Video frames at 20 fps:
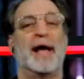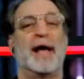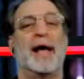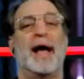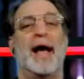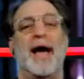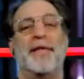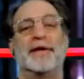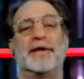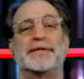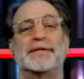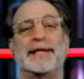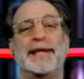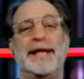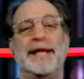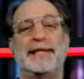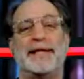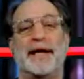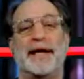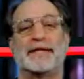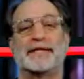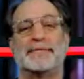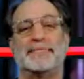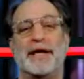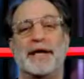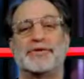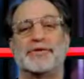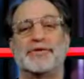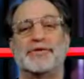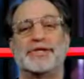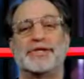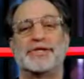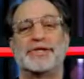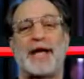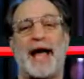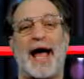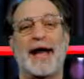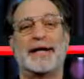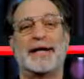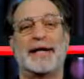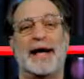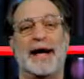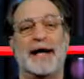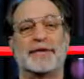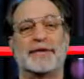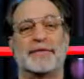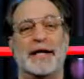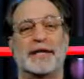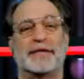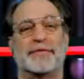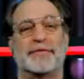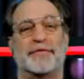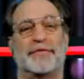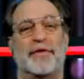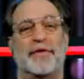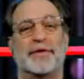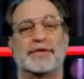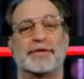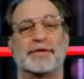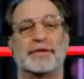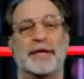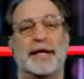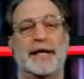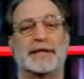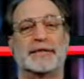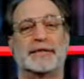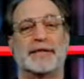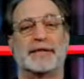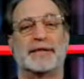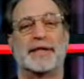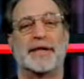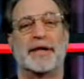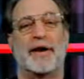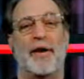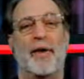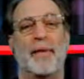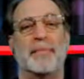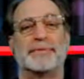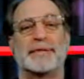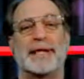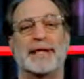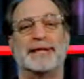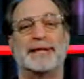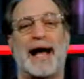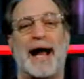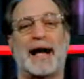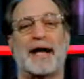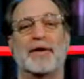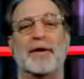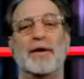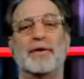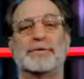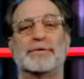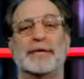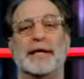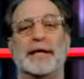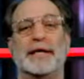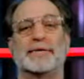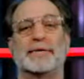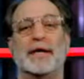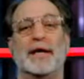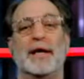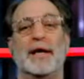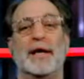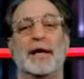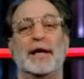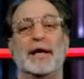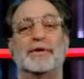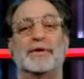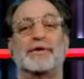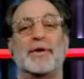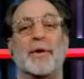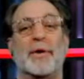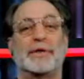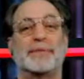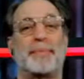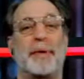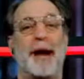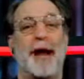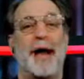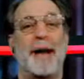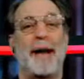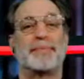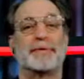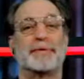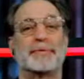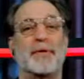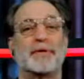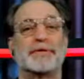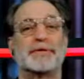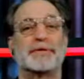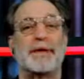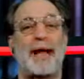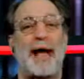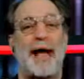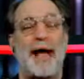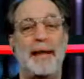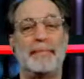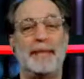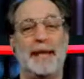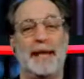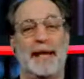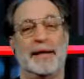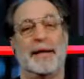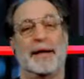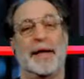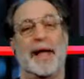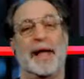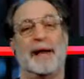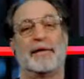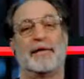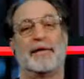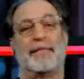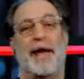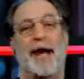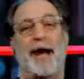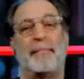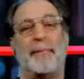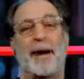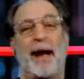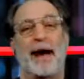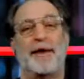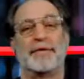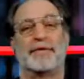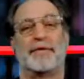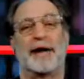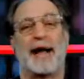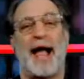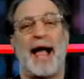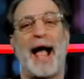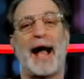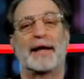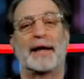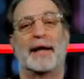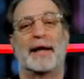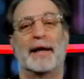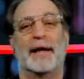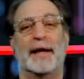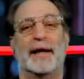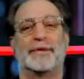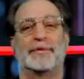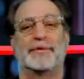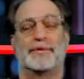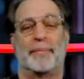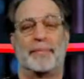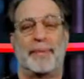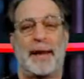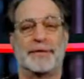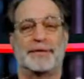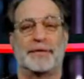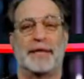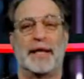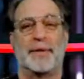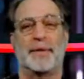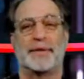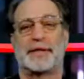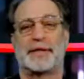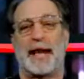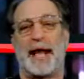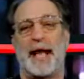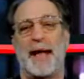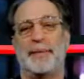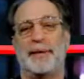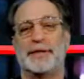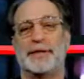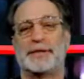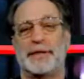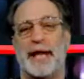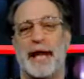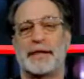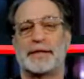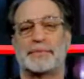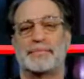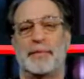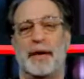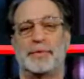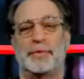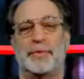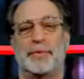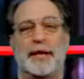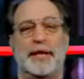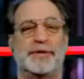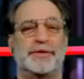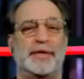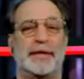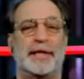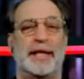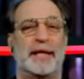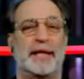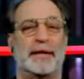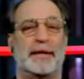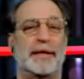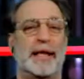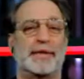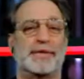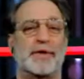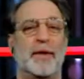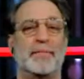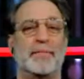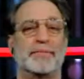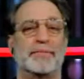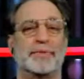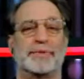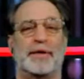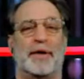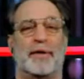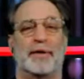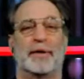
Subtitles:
And this index measures signed contracts versus existing homes, not closings, so it's perhaps the most timely indicator of how buyers are reacting. So basically what's going to happen is next month we're going to see that less homes were sold.